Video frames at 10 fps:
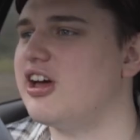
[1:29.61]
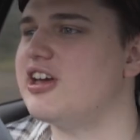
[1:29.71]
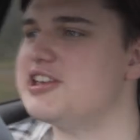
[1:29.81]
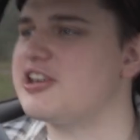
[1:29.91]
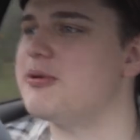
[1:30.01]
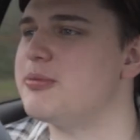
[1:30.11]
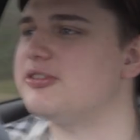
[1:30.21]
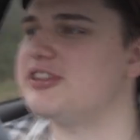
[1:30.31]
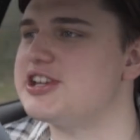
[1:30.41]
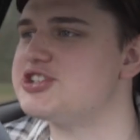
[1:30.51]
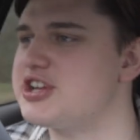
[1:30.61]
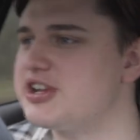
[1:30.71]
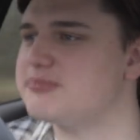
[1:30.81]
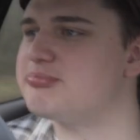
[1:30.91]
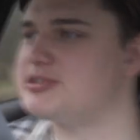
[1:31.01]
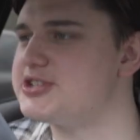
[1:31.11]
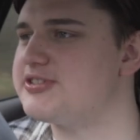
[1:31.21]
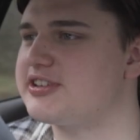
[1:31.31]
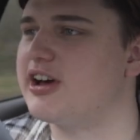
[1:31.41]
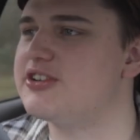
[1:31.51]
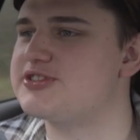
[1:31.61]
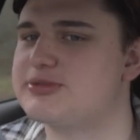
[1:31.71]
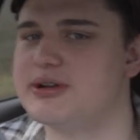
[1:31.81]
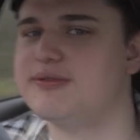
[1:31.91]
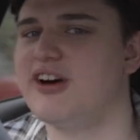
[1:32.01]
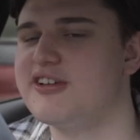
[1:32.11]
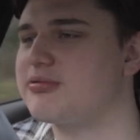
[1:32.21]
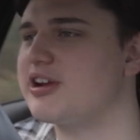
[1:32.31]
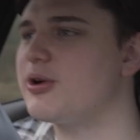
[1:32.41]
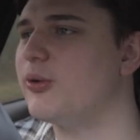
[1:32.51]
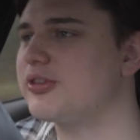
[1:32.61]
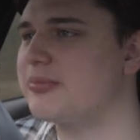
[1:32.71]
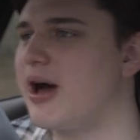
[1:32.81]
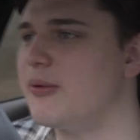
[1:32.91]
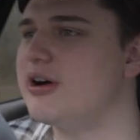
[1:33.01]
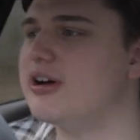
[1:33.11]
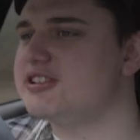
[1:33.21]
EcoBoost engine producing 125 brake horsepower.